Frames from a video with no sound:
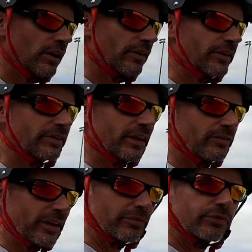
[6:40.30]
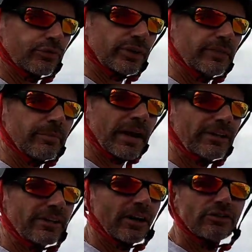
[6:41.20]
I think they have, they have three
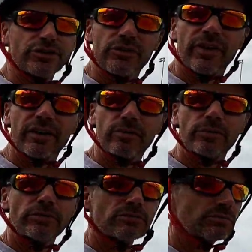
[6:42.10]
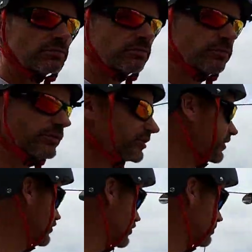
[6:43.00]
main colors available instead
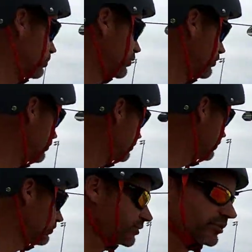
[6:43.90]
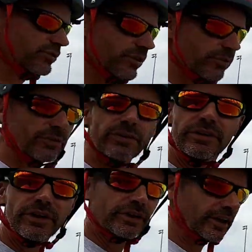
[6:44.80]
of just blue, which is different,
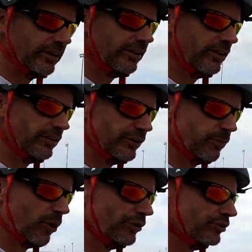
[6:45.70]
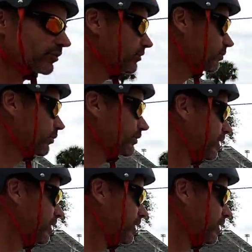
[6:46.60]
again a, a departure from what